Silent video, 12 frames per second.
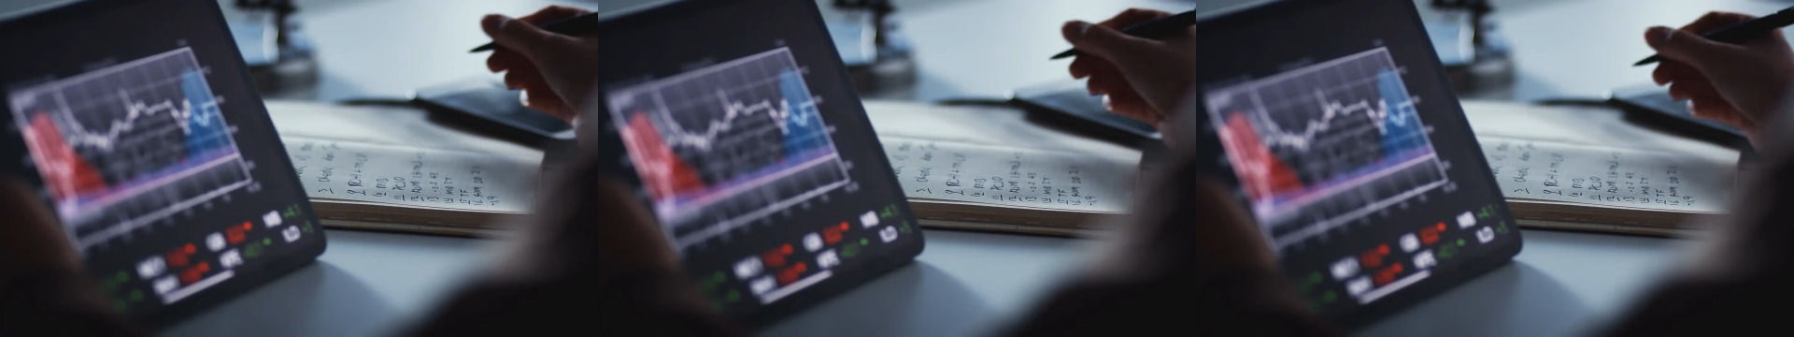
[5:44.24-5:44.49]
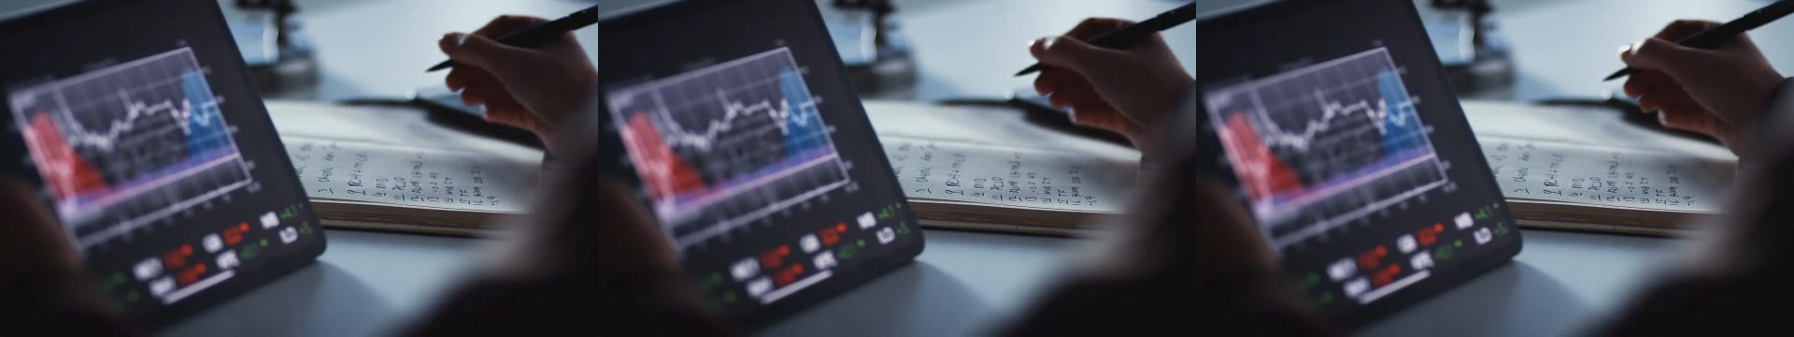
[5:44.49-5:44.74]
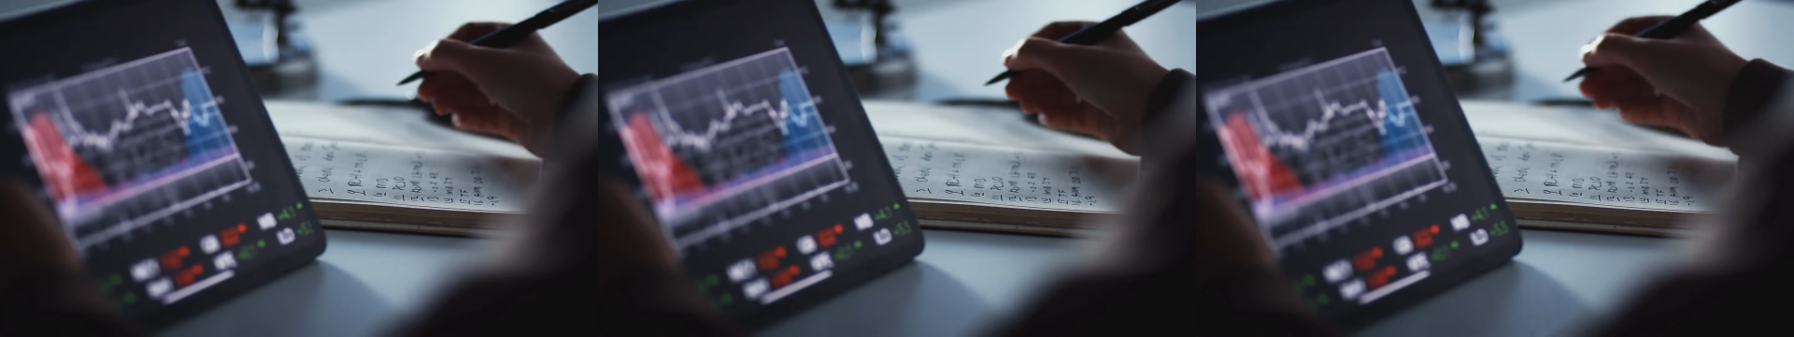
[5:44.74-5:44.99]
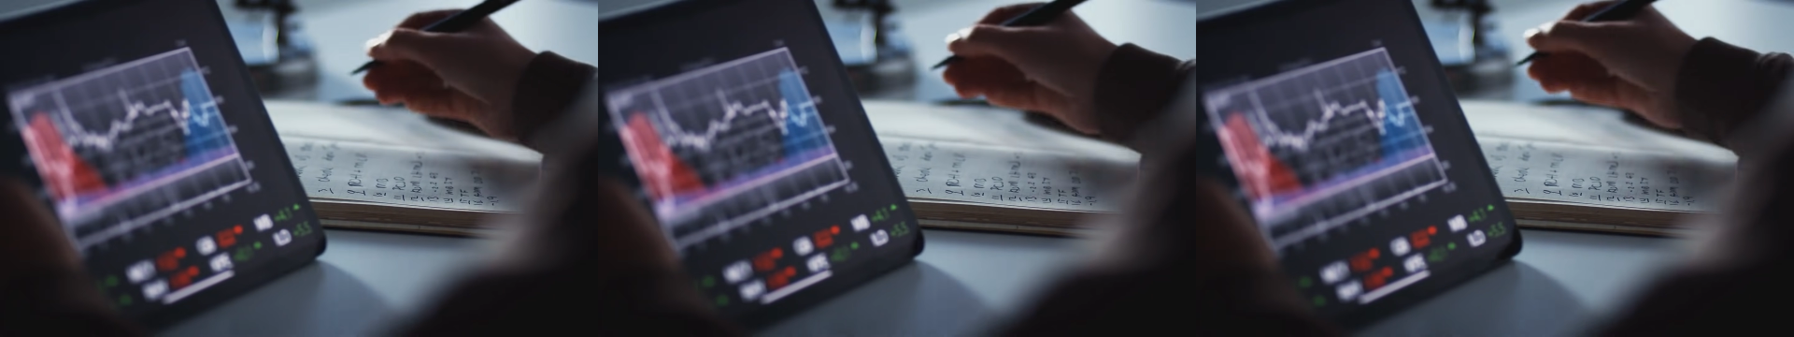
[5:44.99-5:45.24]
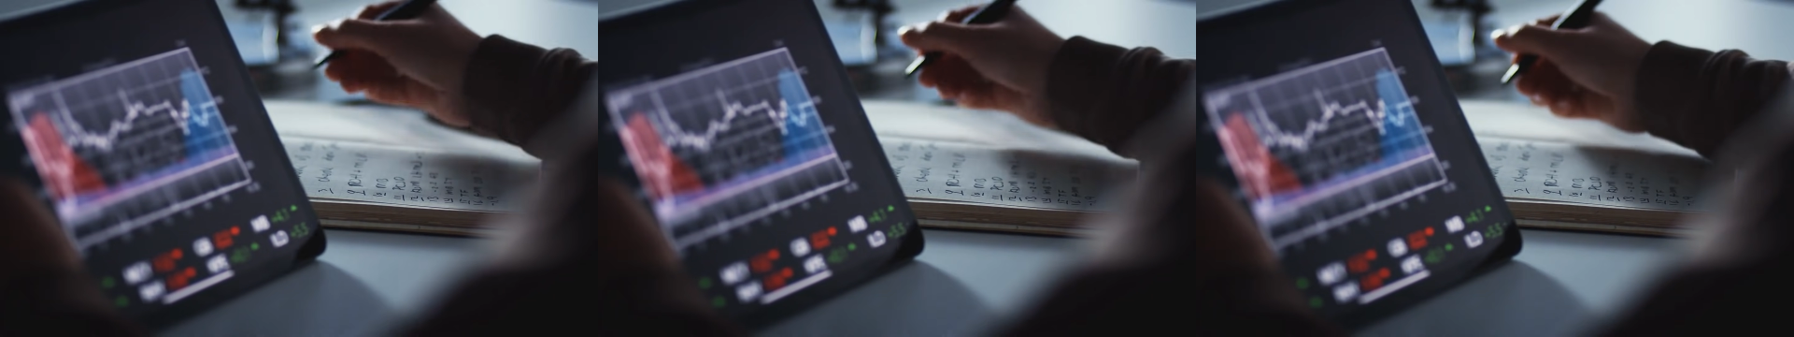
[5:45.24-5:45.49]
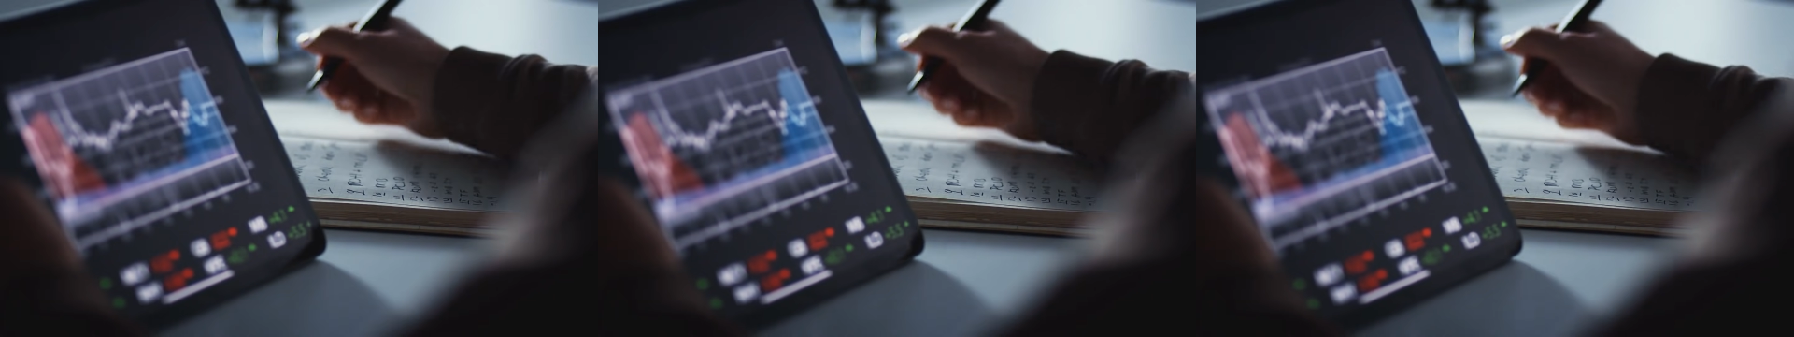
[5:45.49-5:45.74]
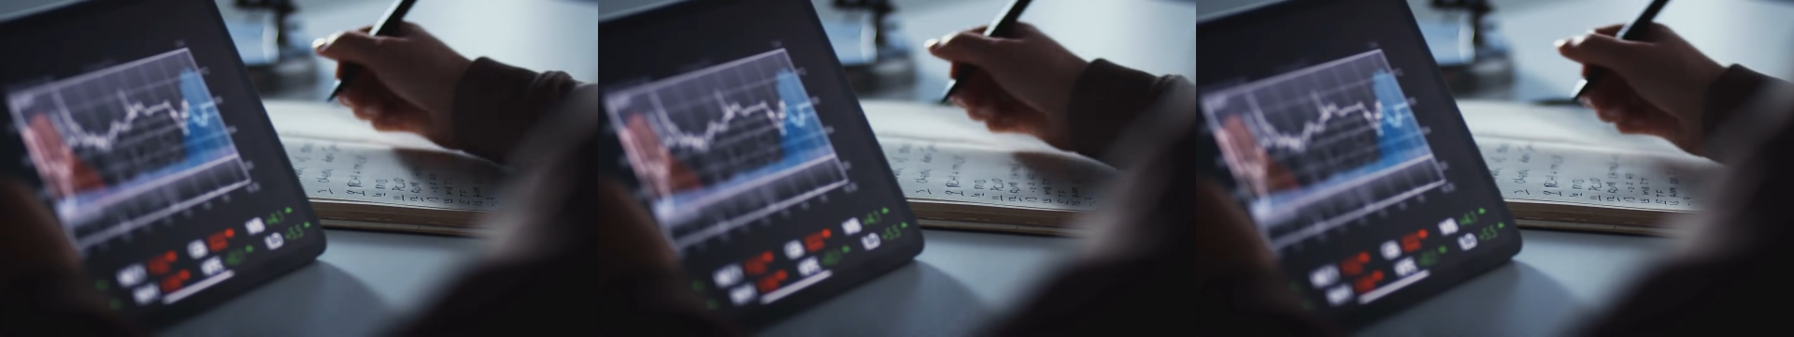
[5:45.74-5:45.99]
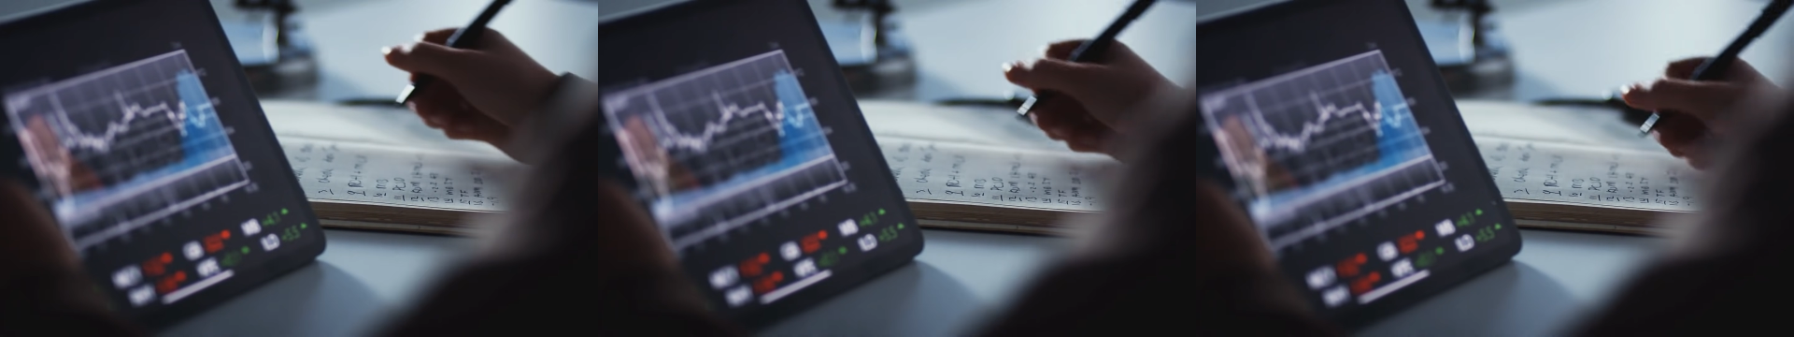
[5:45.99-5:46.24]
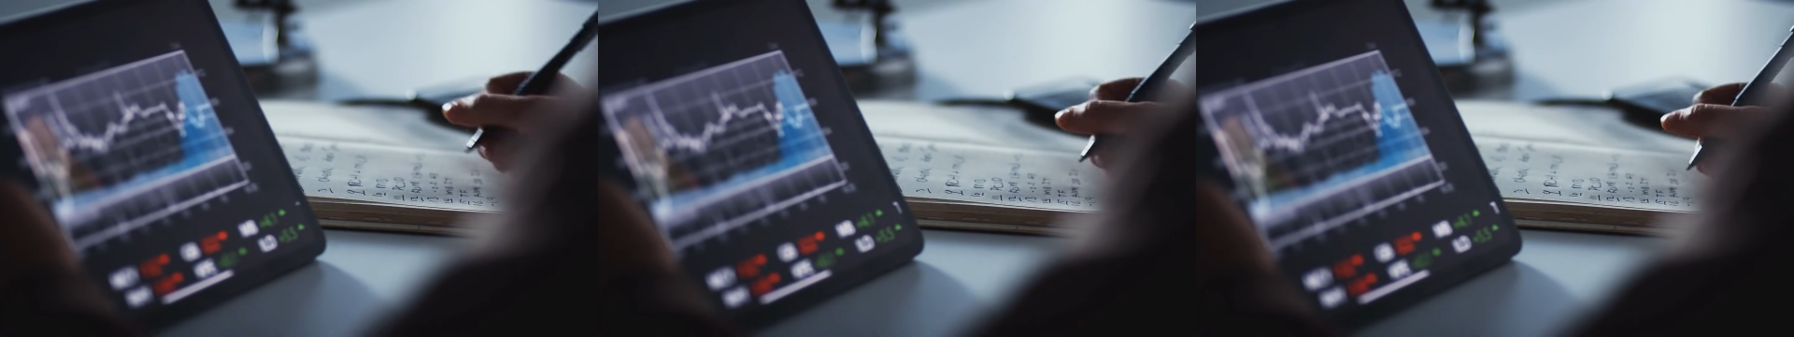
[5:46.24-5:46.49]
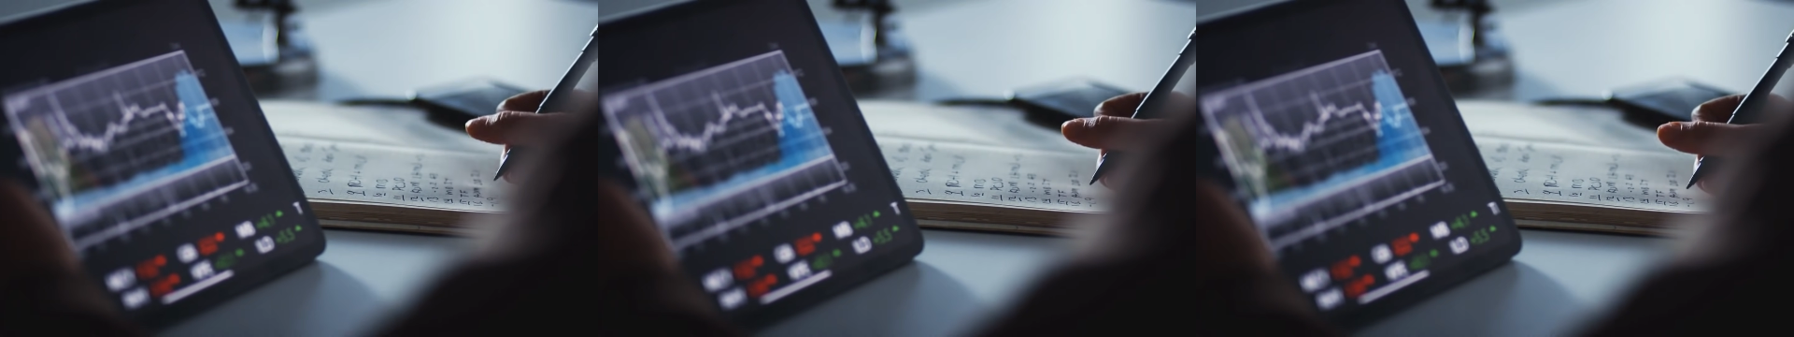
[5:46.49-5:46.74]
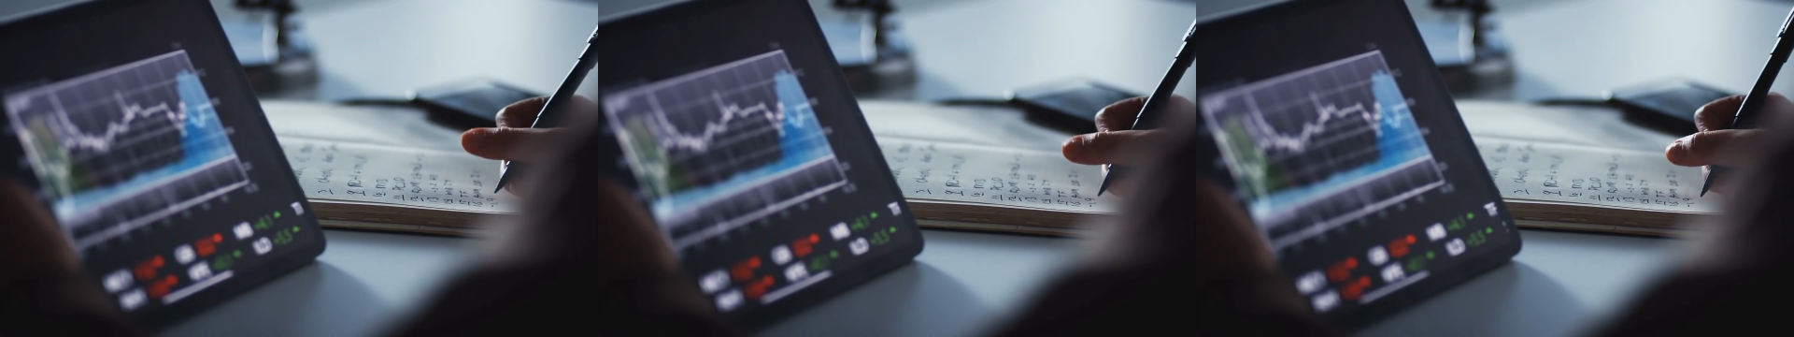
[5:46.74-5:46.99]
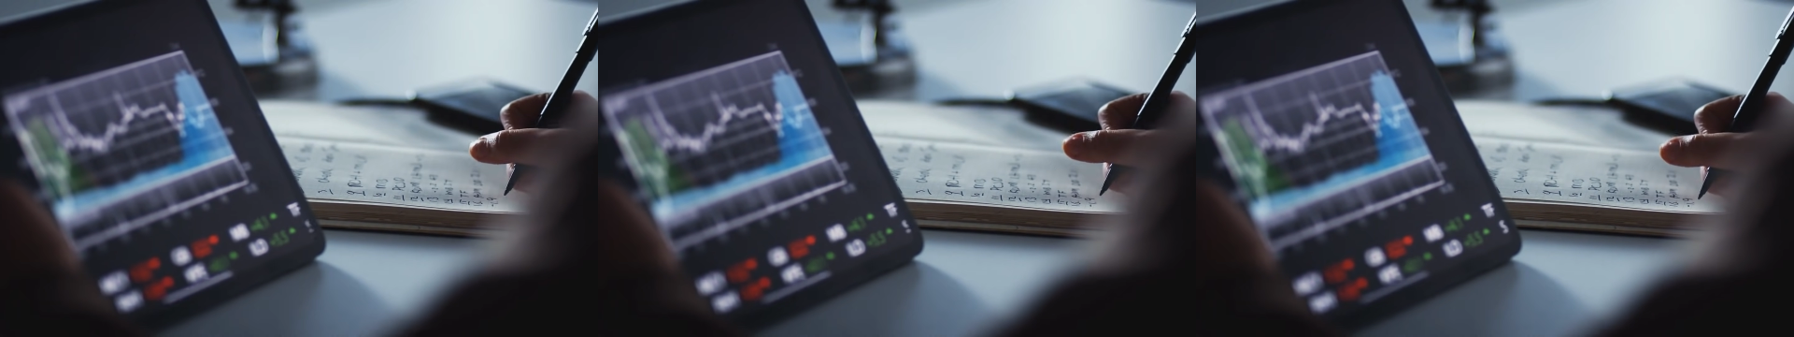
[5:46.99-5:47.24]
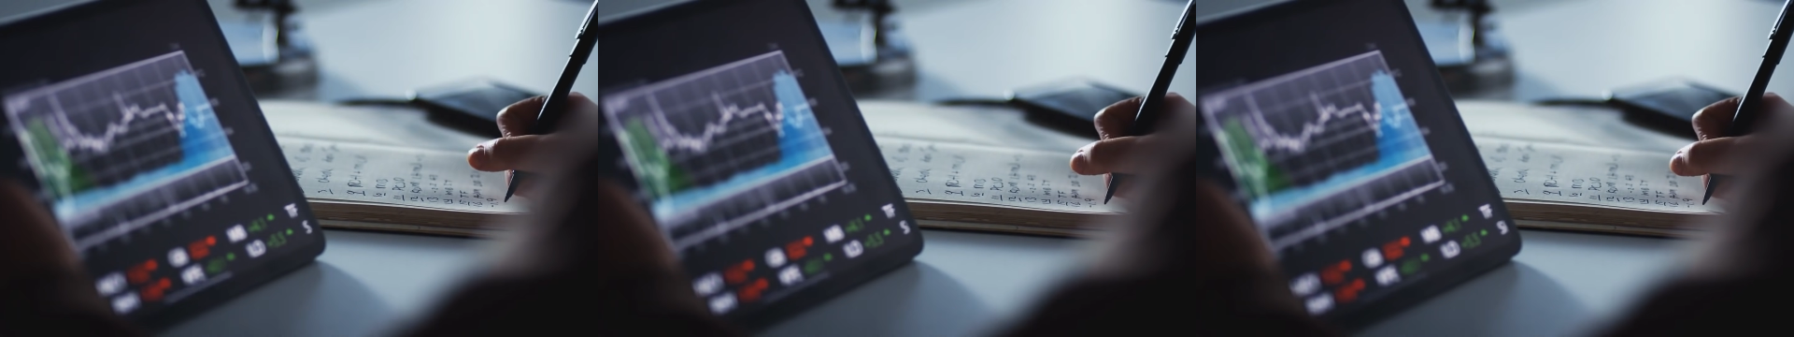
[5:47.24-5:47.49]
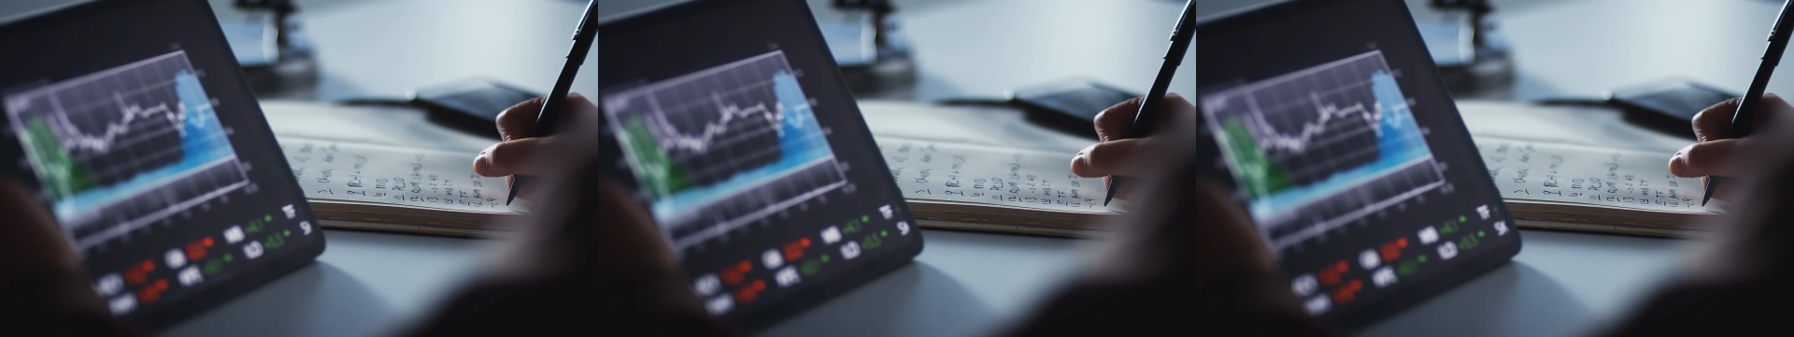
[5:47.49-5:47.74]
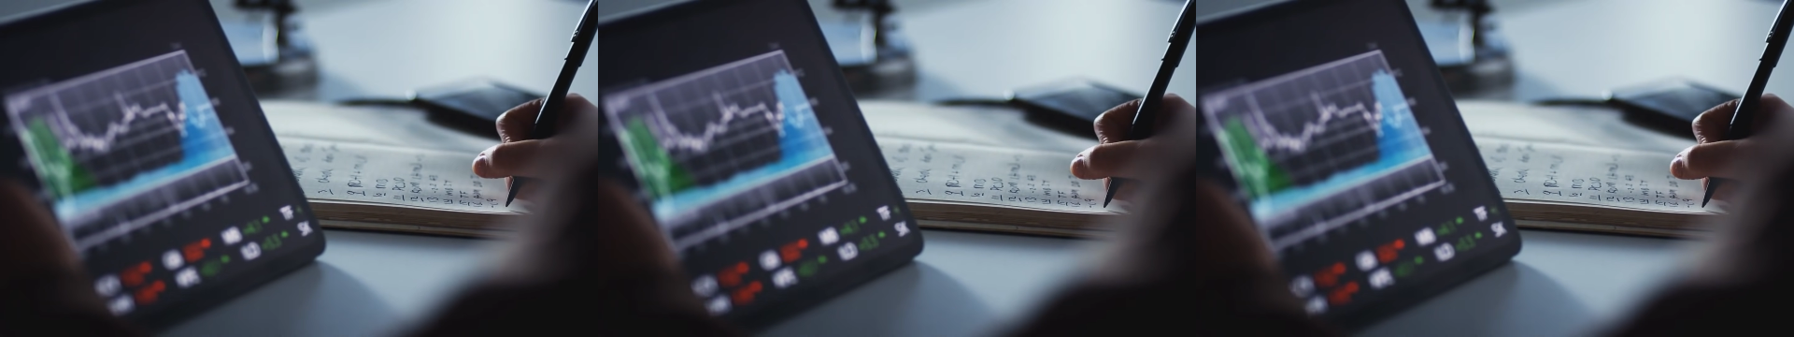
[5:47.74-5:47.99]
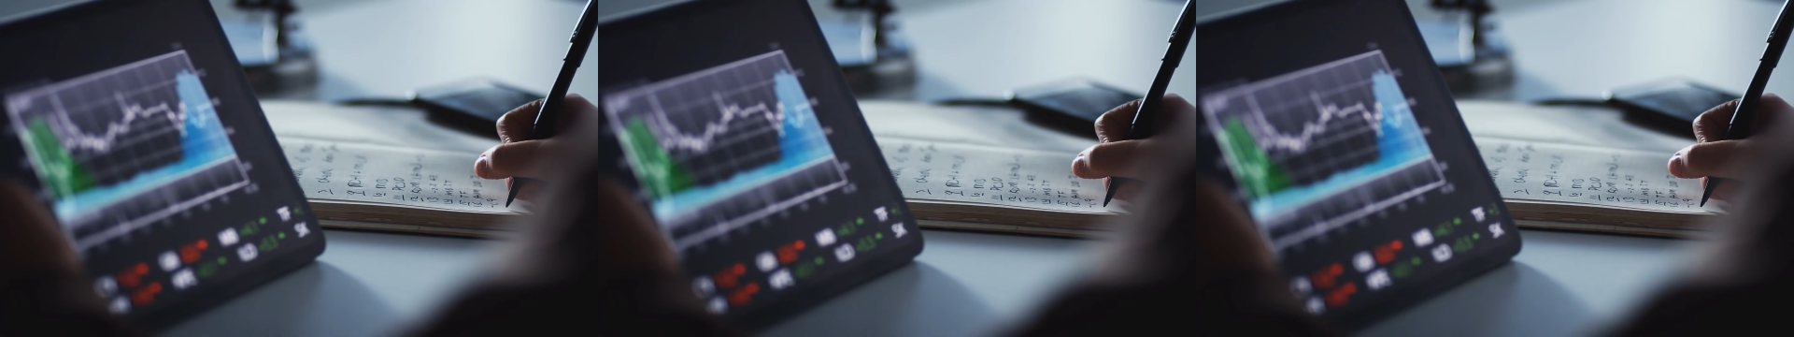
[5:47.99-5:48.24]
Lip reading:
[unreadable: no face in view]